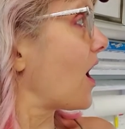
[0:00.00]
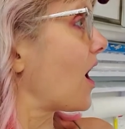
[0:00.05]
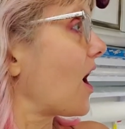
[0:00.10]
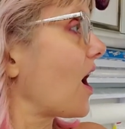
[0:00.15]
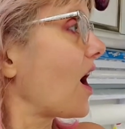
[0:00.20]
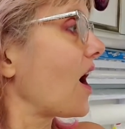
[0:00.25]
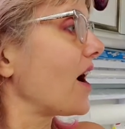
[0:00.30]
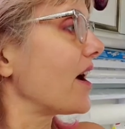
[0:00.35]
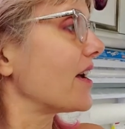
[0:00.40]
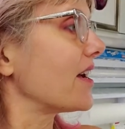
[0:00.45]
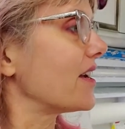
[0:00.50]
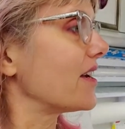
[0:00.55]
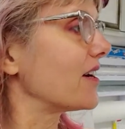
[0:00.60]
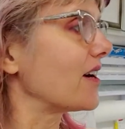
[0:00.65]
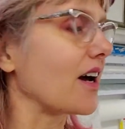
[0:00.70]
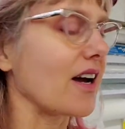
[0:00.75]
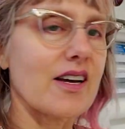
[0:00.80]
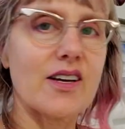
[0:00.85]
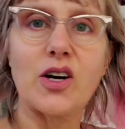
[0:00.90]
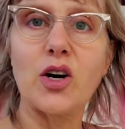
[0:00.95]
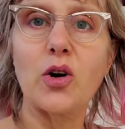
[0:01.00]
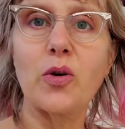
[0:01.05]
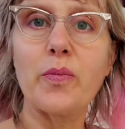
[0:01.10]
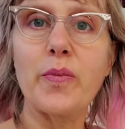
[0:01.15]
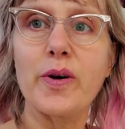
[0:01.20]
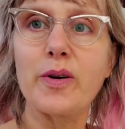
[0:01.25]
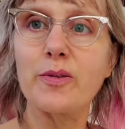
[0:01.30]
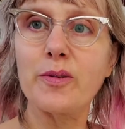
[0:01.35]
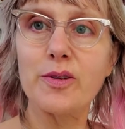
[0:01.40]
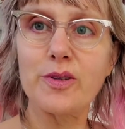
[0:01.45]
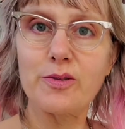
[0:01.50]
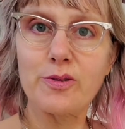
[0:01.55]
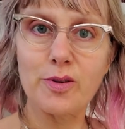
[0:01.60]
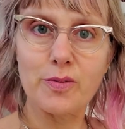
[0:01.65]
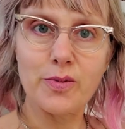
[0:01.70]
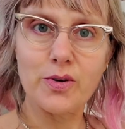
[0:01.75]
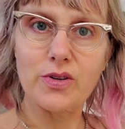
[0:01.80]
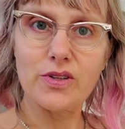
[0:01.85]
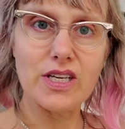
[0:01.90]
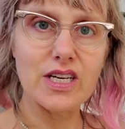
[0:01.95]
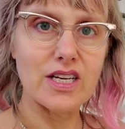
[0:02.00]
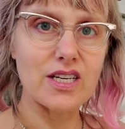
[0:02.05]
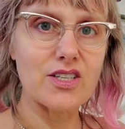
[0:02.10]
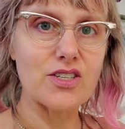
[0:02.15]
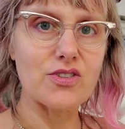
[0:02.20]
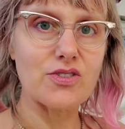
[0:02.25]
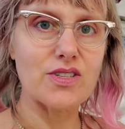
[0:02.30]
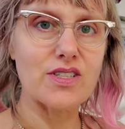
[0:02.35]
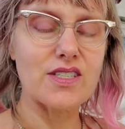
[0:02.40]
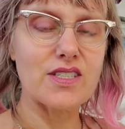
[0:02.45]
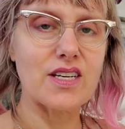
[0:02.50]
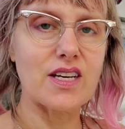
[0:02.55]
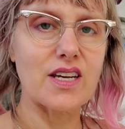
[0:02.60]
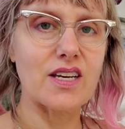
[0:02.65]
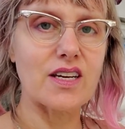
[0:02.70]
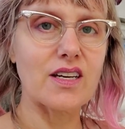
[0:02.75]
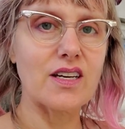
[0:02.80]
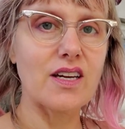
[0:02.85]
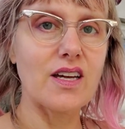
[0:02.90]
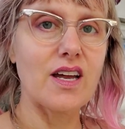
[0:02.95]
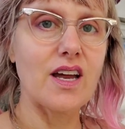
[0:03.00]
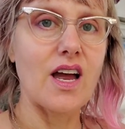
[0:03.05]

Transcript: I hope it was remotely interesting.